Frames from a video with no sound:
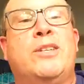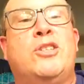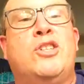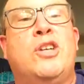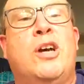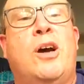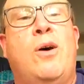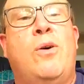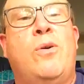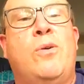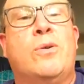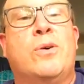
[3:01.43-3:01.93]

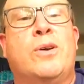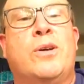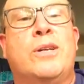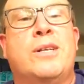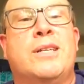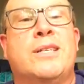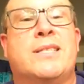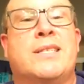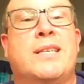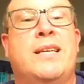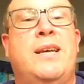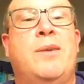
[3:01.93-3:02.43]
Joe. Good
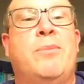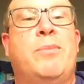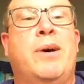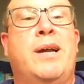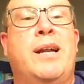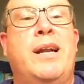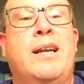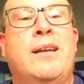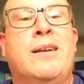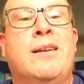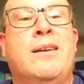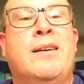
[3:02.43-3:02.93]
to see you,
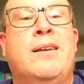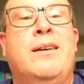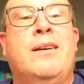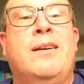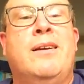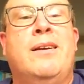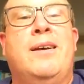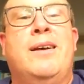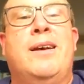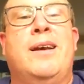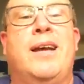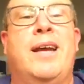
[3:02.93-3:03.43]
buddy.
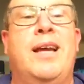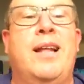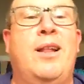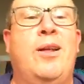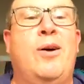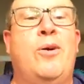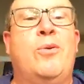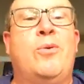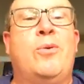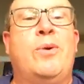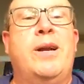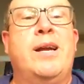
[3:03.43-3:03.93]

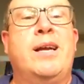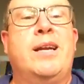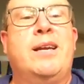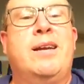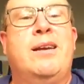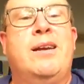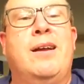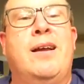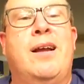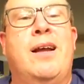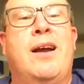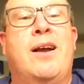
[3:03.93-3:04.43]
Hello, Rick.
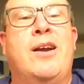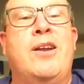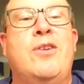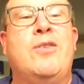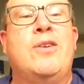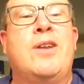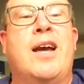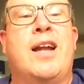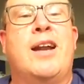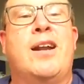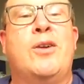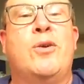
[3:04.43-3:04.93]
Are you
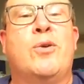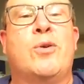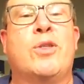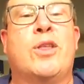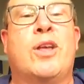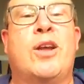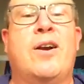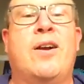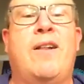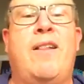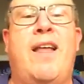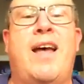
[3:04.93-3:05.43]
down in North
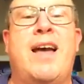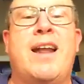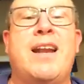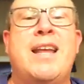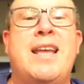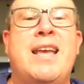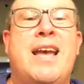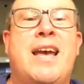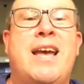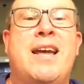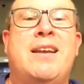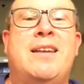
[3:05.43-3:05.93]
Carolina
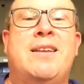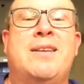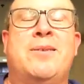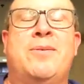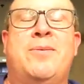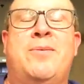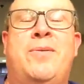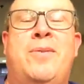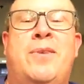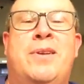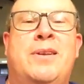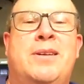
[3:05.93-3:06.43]
yet?
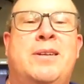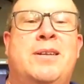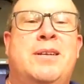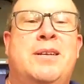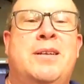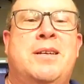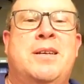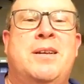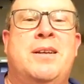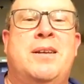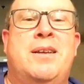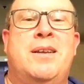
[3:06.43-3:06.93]

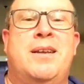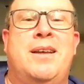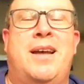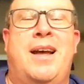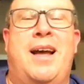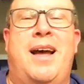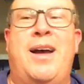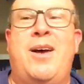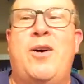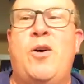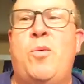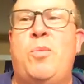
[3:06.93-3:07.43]

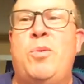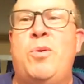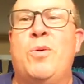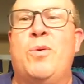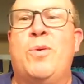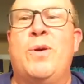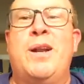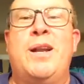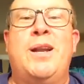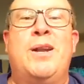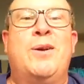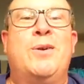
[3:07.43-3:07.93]
I hope you're
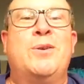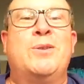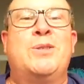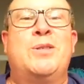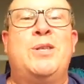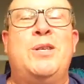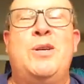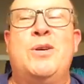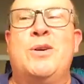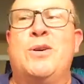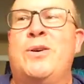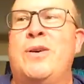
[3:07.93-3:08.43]
ready to go
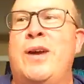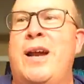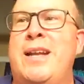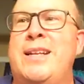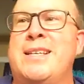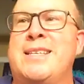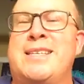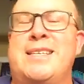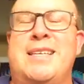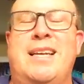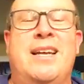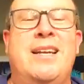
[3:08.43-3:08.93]
see your
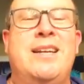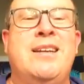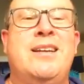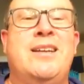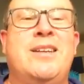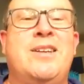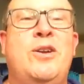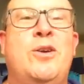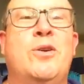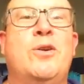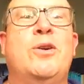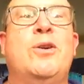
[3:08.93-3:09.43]
grandson,
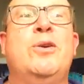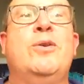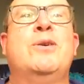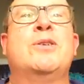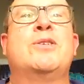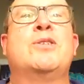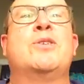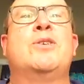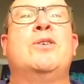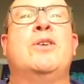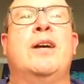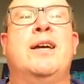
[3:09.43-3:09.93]
your
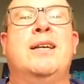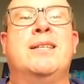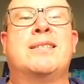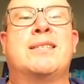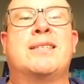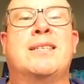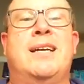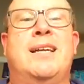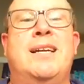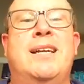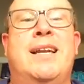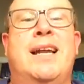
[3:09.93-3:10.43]
newest
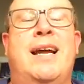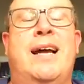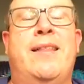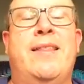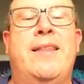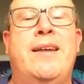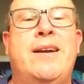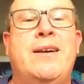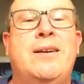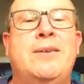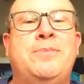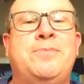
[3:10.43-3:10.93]
grandson down
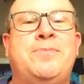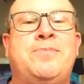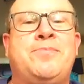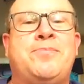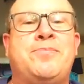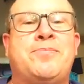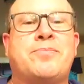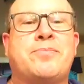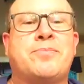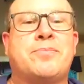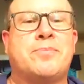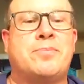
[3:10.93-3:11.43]
there.
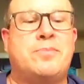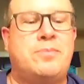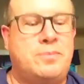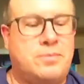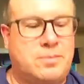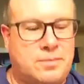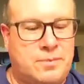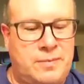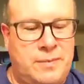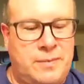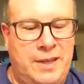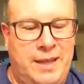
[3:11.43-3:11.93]

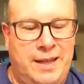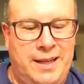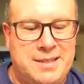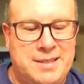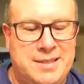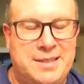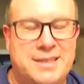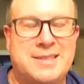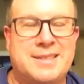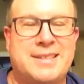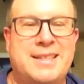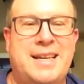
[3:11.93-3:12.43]

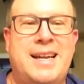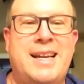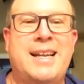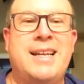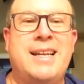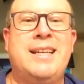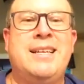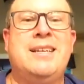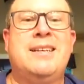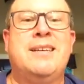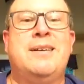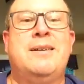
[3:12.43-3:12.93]
That's
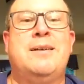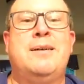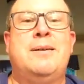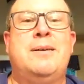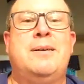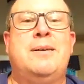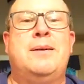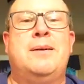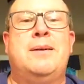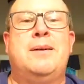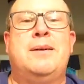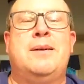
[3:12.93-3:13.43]
exciting.
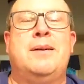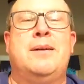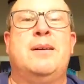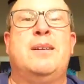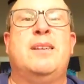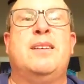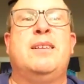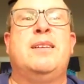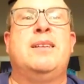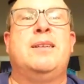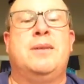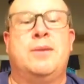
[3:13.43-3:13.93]

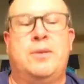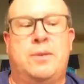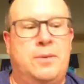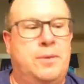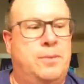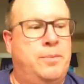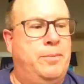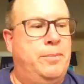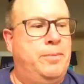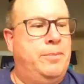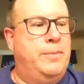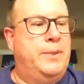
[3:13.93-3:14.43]

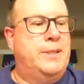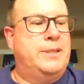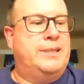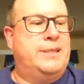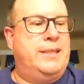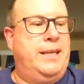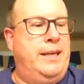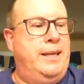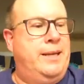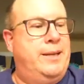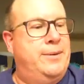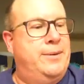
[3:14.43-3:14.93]
Mercy.